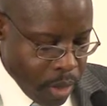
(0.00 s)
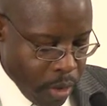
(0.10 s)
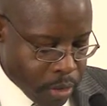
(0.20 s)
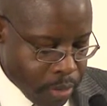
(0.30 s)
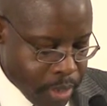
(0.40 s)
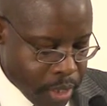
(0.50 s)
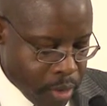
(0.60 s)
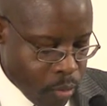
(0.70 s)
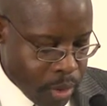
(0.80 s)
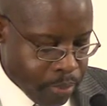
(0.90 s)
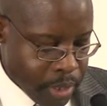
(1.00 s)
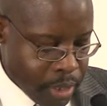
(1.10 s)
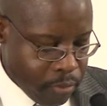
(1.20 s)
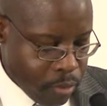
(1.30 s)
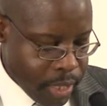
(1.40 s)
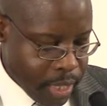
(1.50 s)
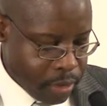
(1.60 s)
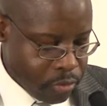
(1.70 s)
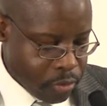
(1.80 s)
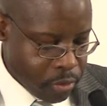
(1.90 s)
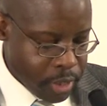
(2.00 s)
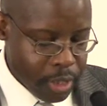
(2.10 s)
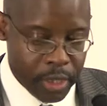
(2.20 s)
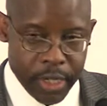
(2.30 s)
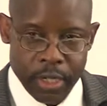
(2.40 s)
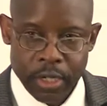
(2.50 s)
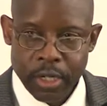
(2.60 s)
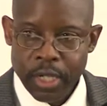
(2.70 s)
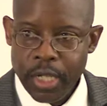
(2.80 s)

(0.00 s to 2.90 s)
Ultimately, we believed we had a story to tell,